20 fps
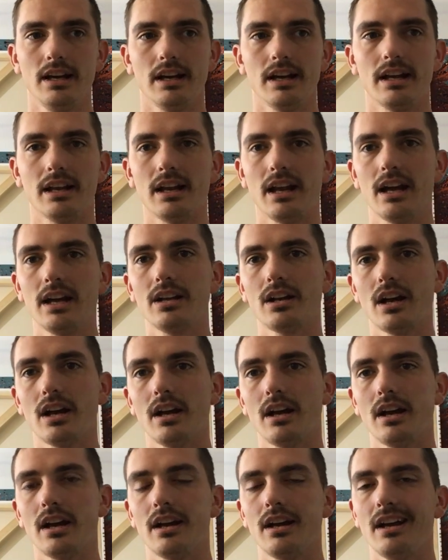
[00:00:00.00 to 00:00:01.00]
And I,
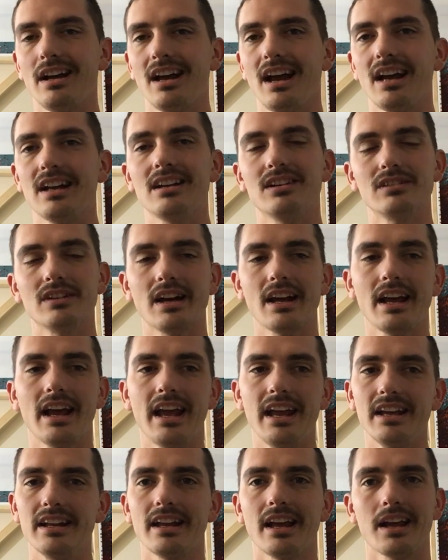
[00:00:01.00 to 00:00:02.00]
I don't
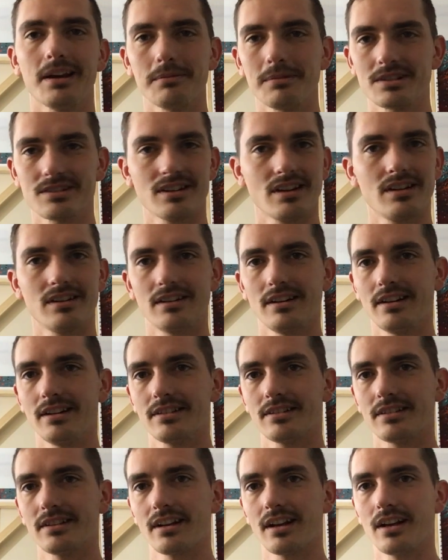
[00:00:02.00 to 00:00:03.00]
hate Amazon or
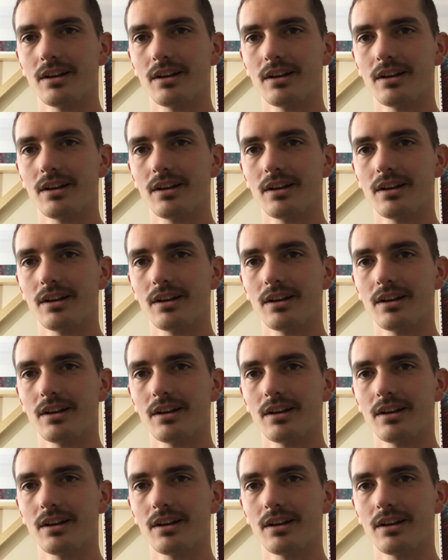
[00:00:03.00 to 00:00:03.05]
anything.